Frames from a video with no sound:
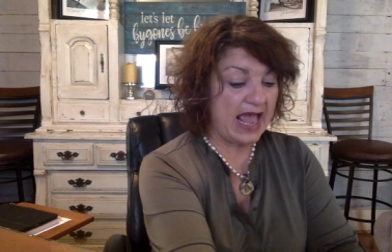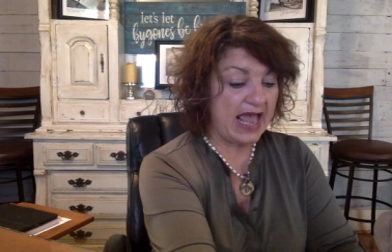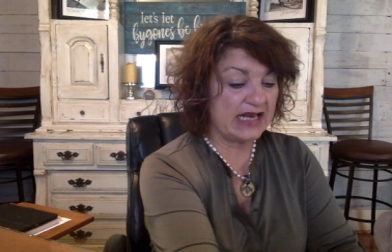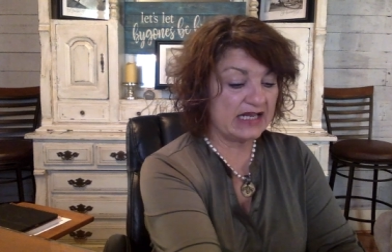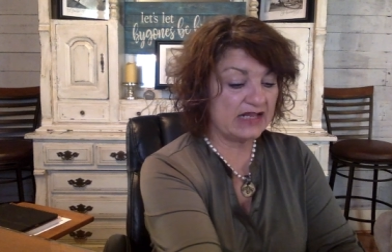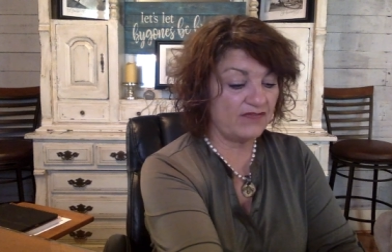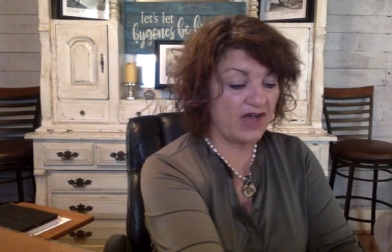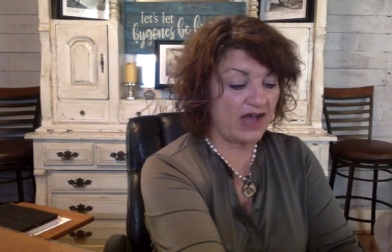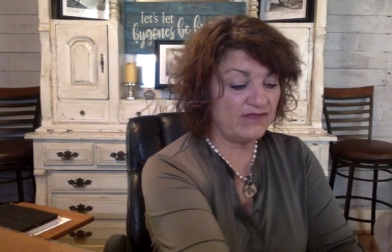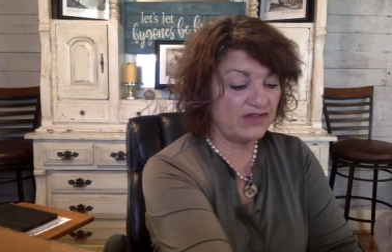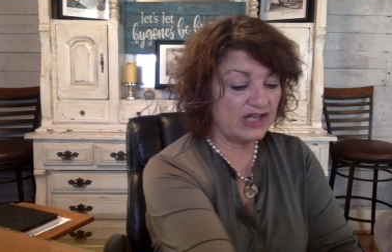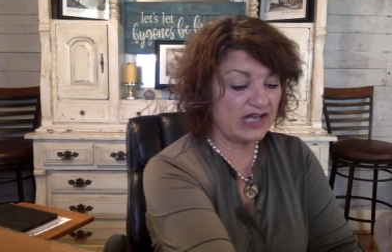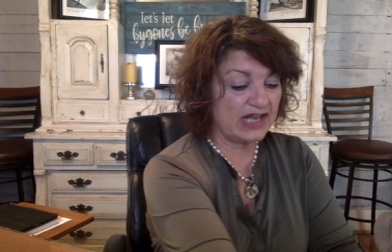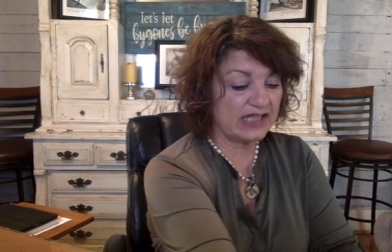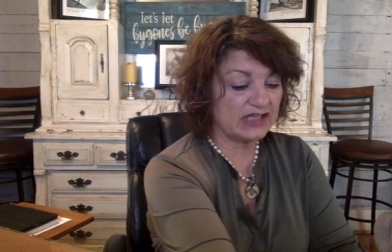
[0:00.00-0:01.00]
And if I
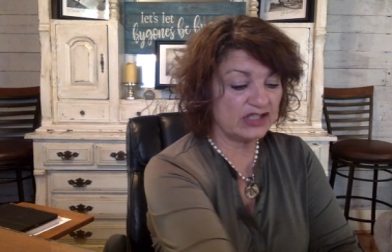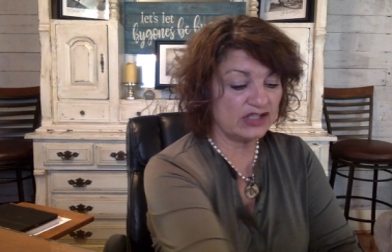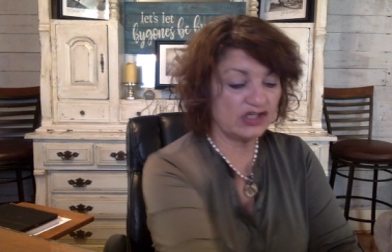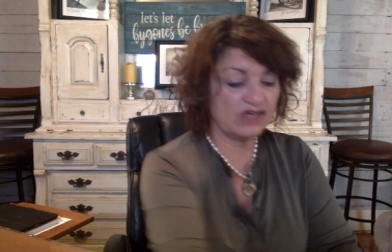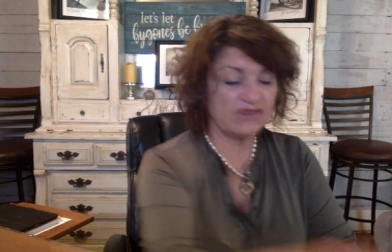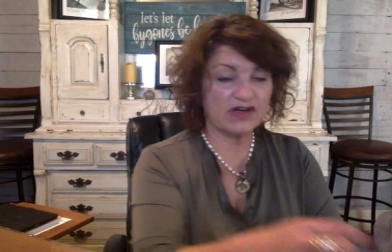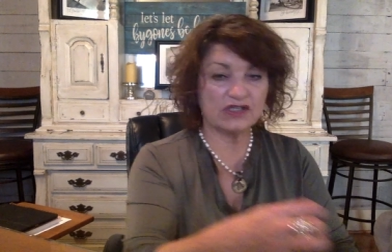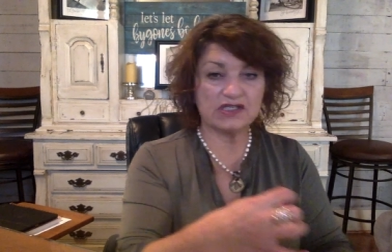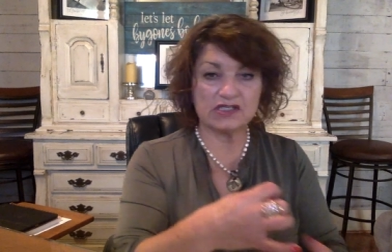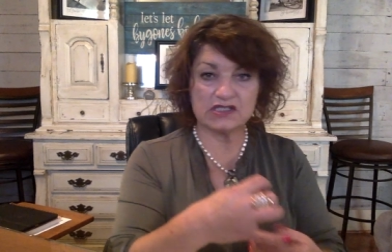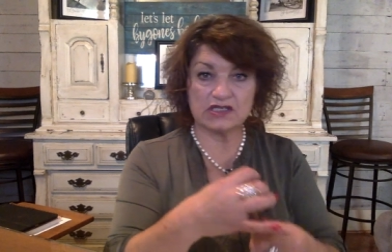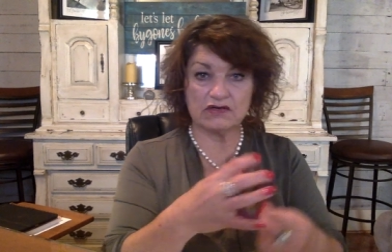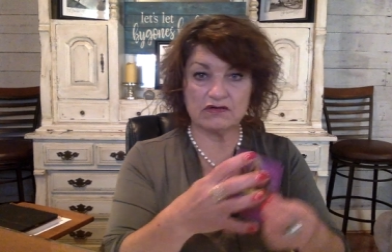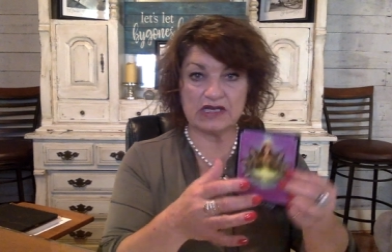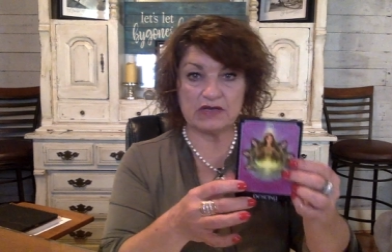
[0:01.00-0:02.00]
feel like the universe is
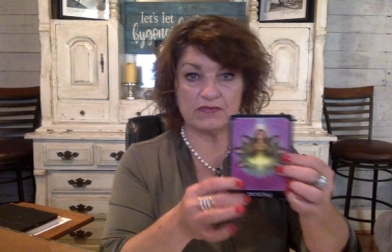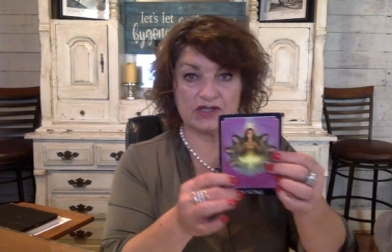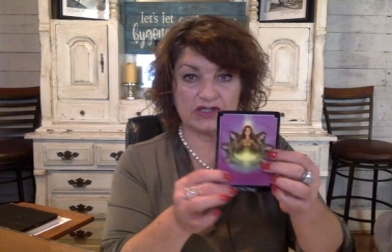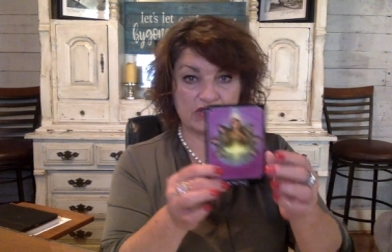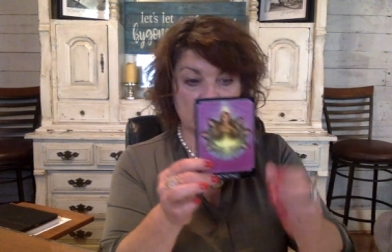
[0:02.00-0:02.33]
agreeing with